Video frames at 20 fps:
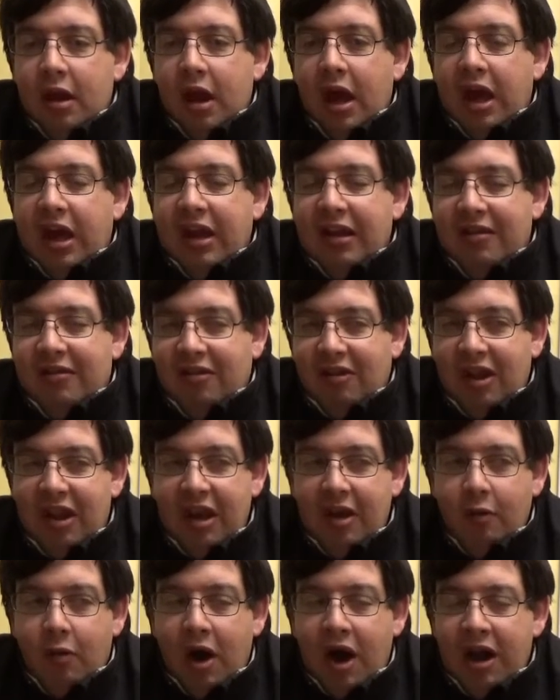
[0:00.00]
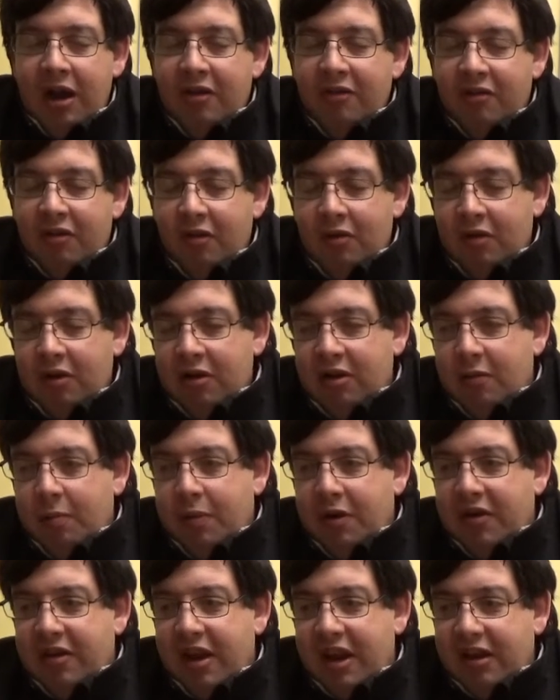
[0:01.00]
I can see why he's doing it to
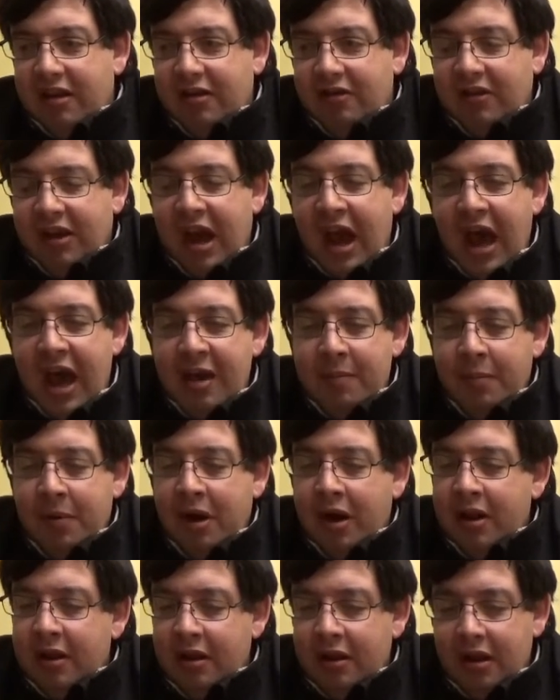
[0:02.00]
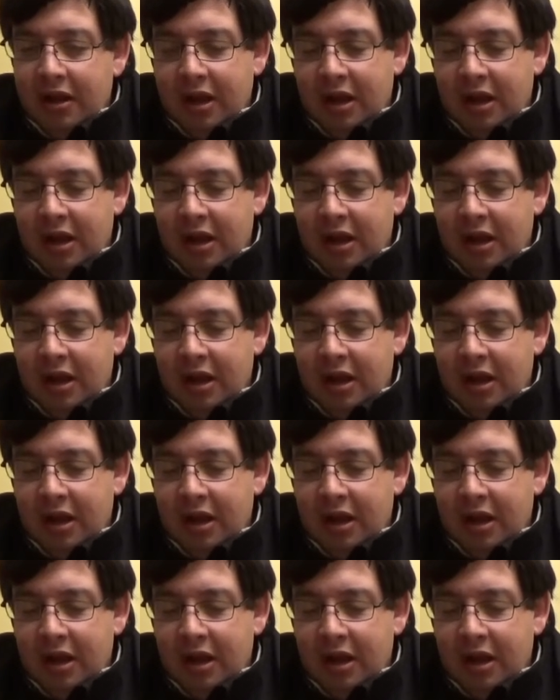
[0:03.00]
protect his guy, but,